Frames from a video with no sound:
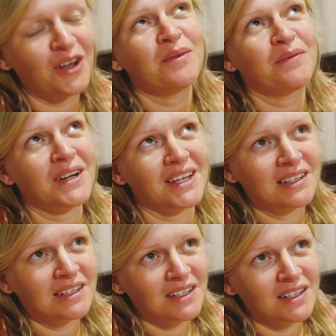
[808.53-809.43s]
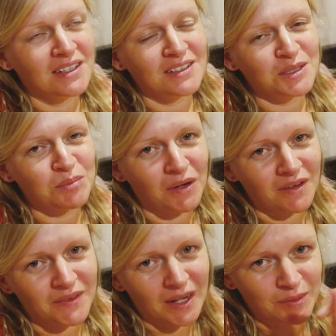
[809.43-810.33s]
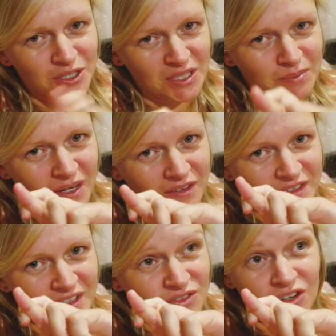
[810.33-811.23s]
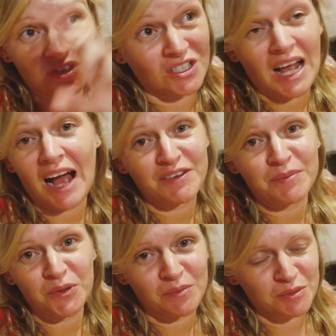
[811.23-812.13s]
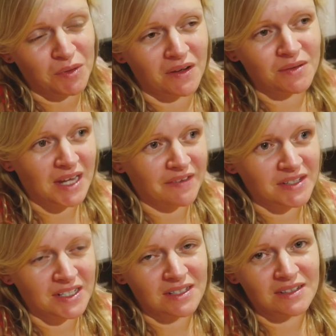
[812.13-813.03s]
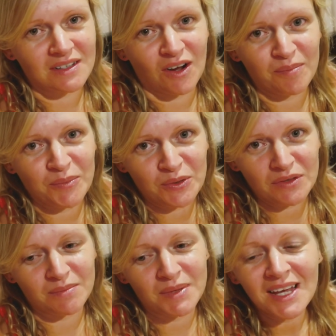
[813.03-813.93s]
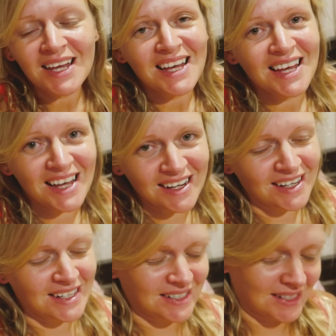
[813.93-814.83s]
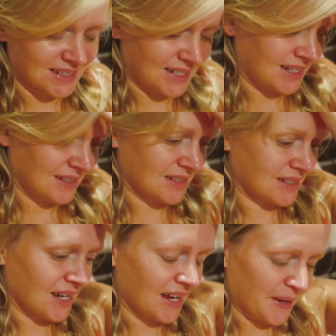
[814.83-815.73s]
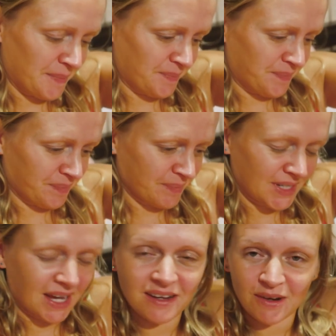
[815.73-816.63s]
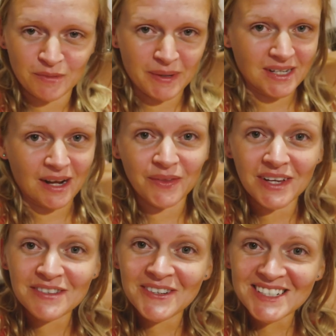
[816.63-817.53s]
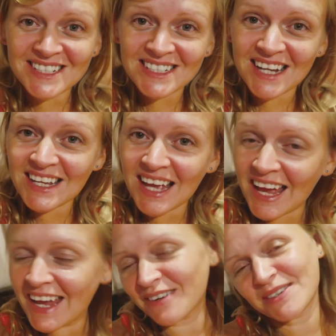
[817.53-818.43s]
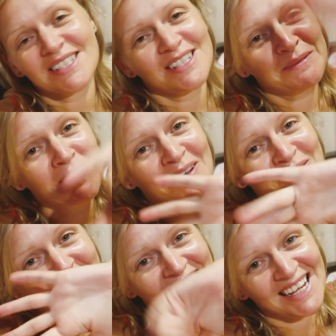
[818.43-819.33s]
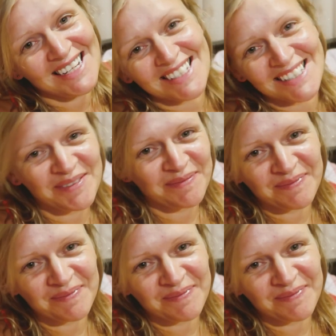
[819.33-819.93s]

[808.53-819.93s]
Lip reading: Hopefully tomorrow they'll be cheaper, fingers crossed, because I have to book them tomorrow. Definitely can't book them any later than that. But yeah, going to bed now. Thanks for watching today, and we'll see you tomorrow. Good night.